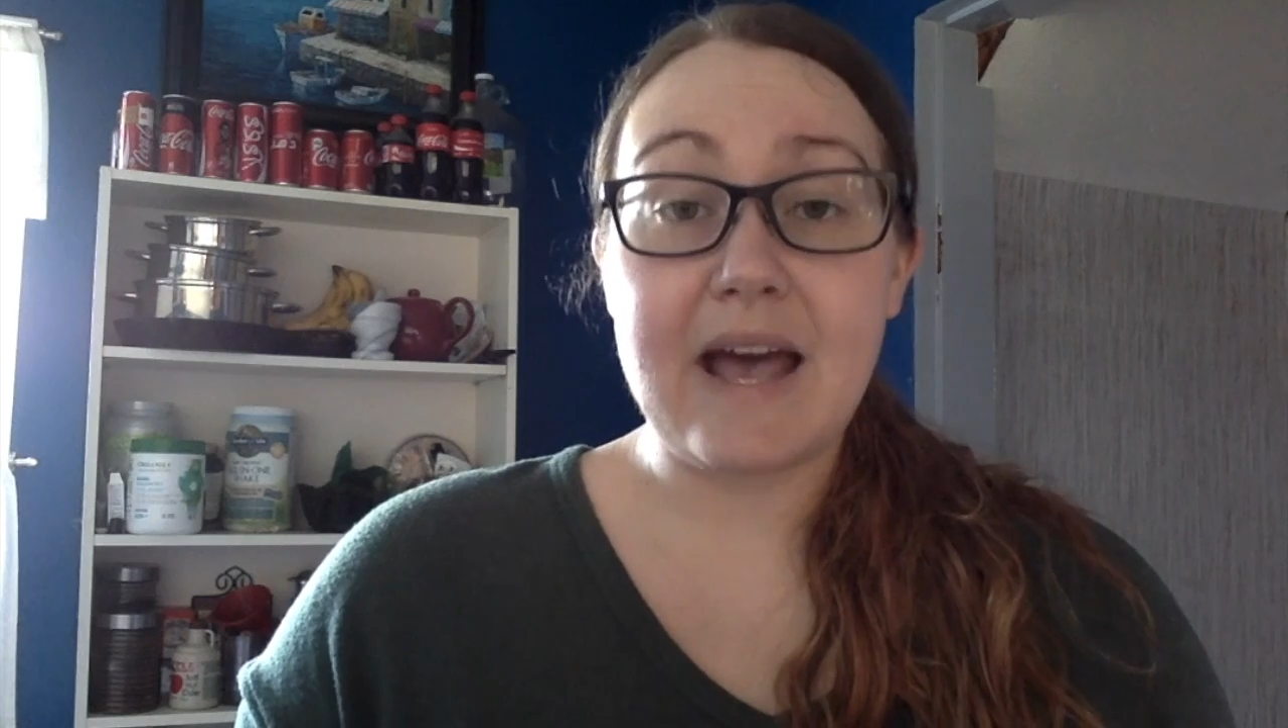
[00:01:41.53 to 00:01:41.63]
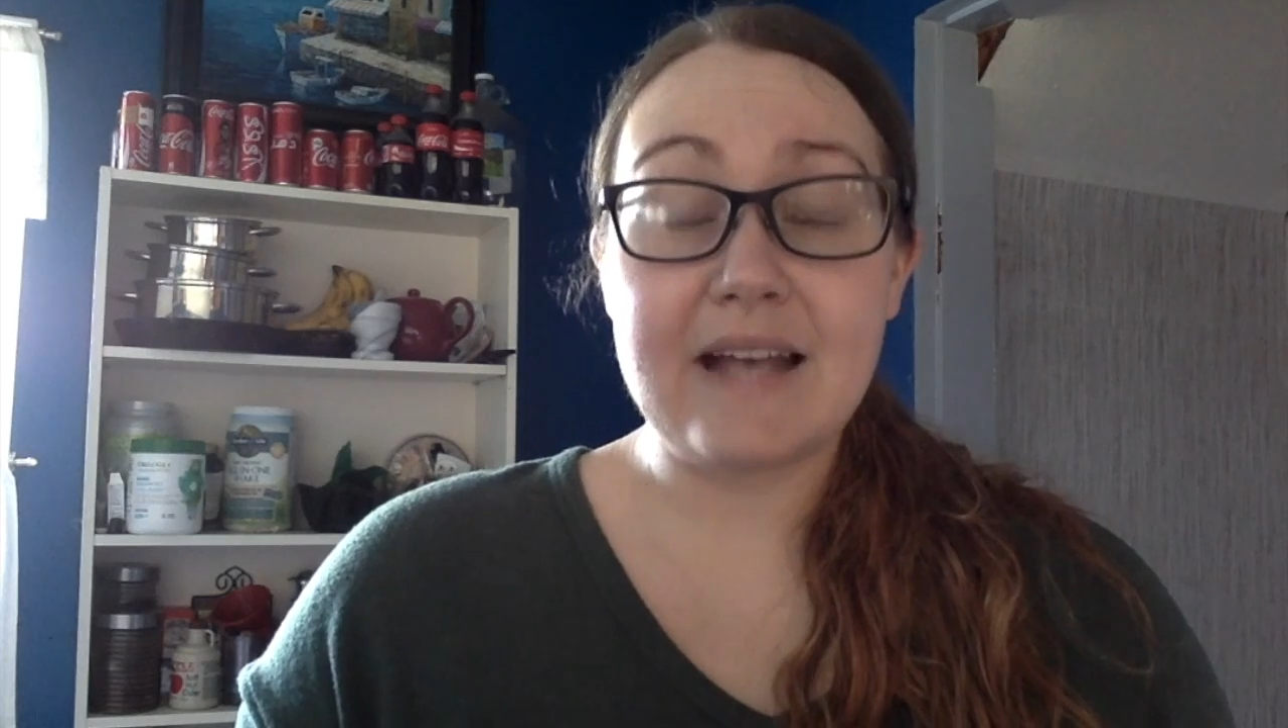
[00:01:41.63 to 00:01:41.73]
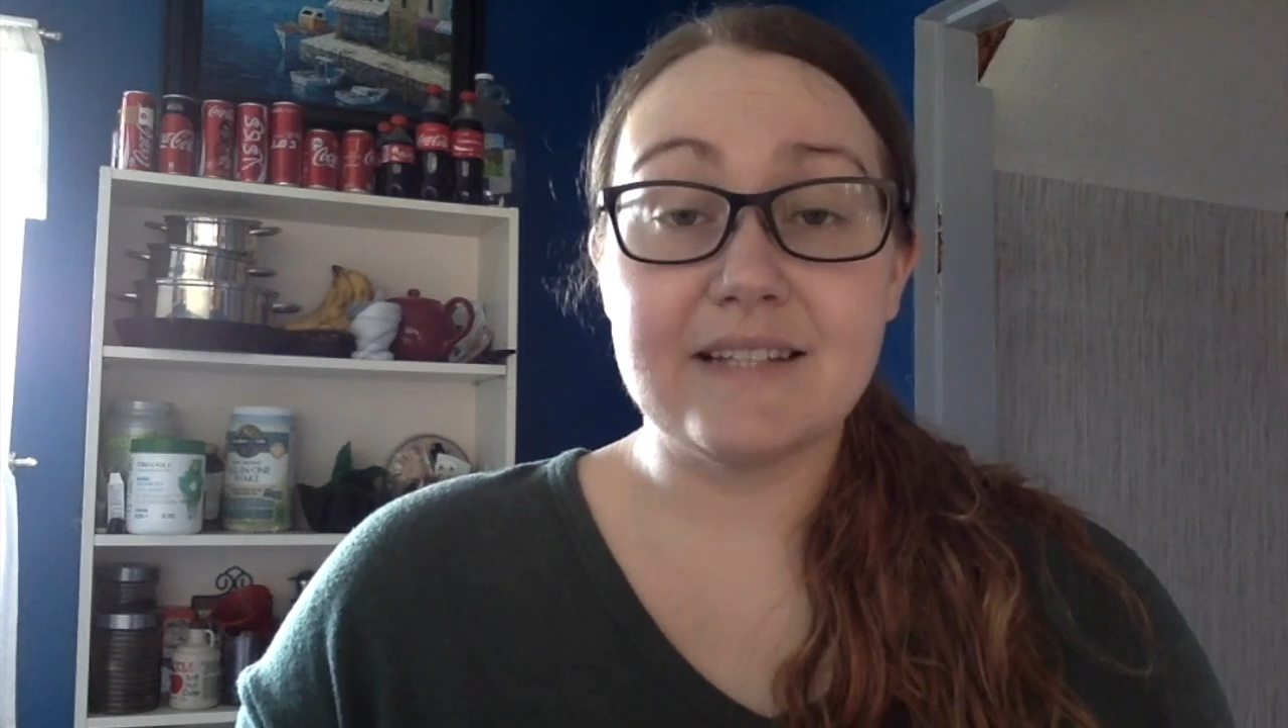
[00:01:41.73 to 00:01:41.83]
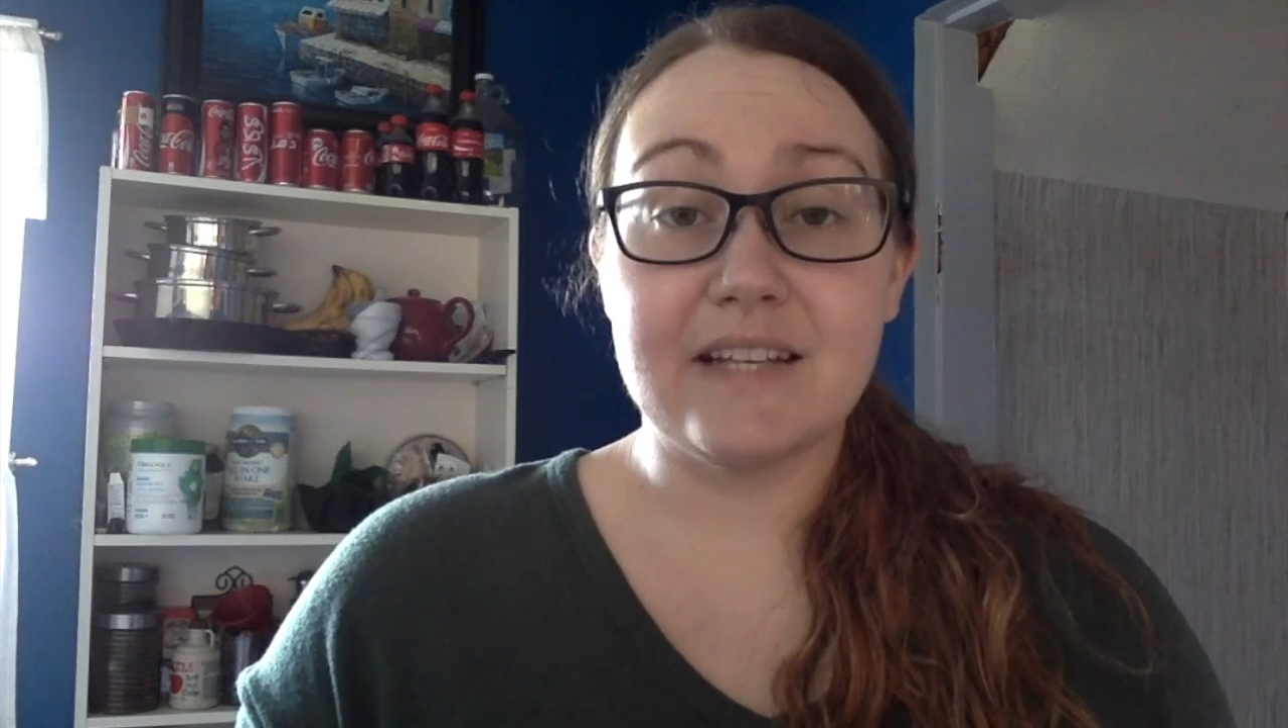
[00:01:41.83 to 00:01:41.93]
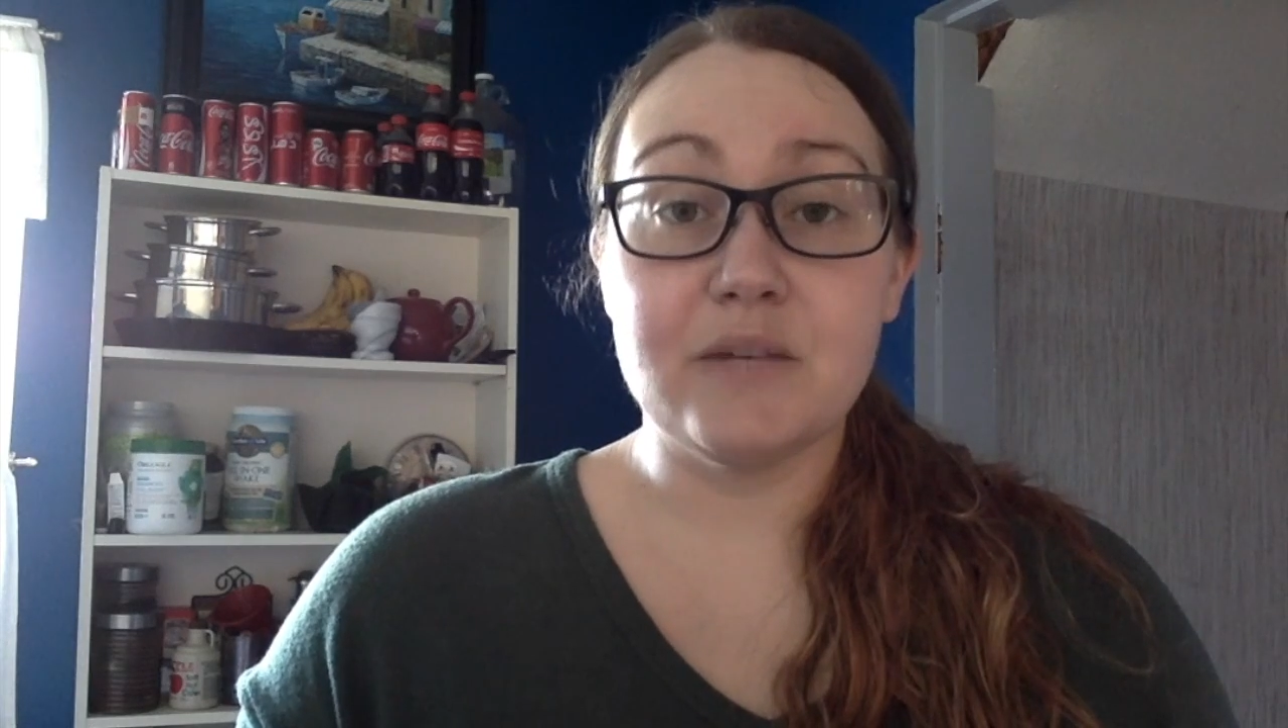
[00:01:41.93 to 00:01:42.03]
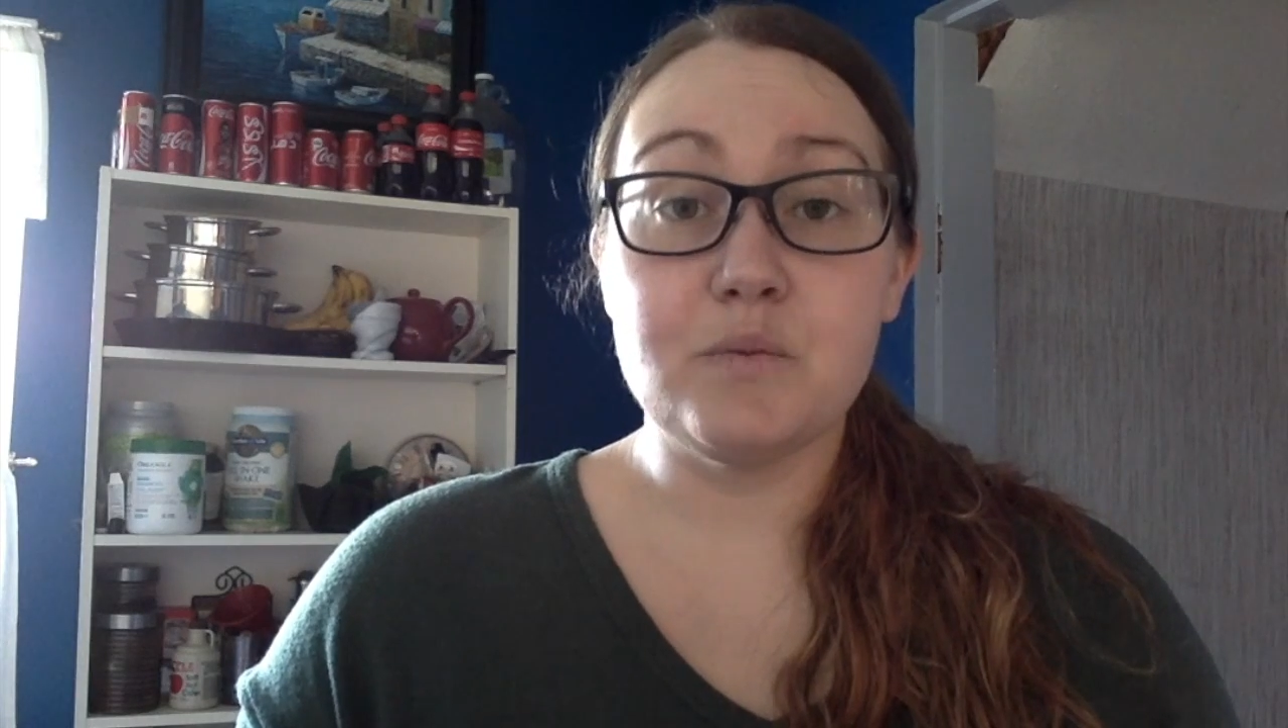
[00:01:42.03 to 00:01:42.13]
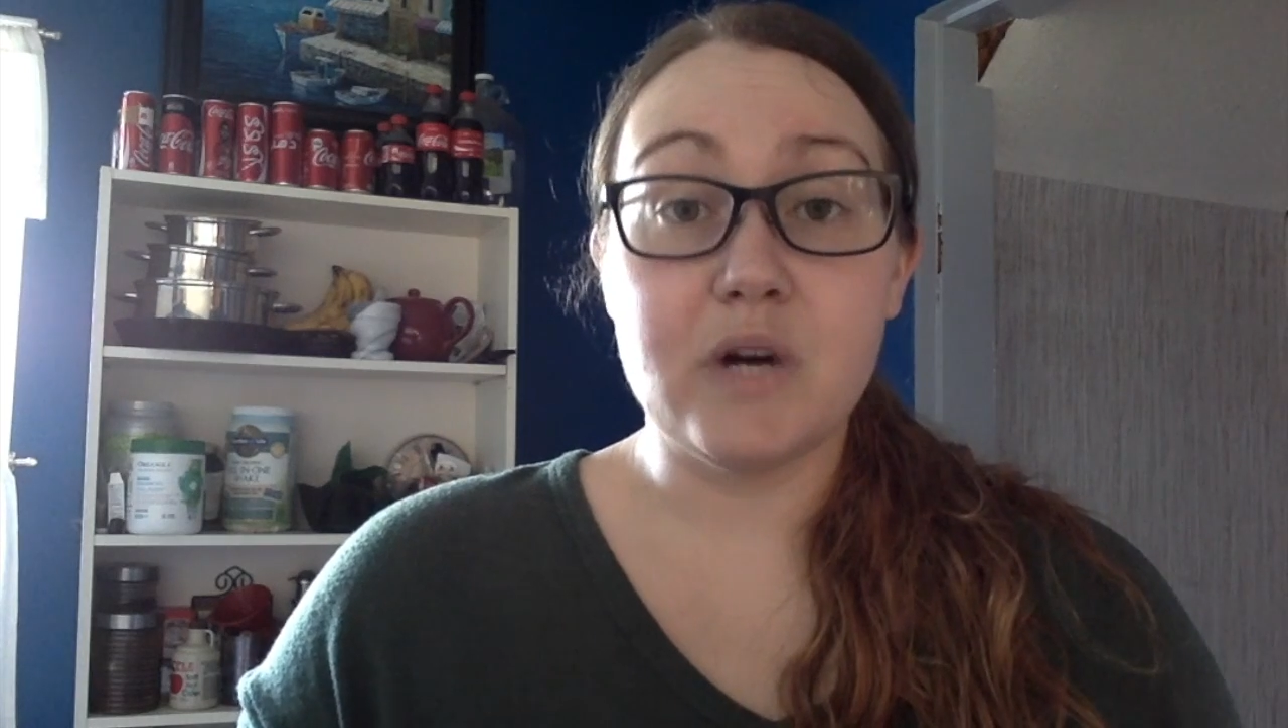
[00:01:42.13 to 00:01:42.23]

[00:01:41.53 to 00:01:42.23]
acid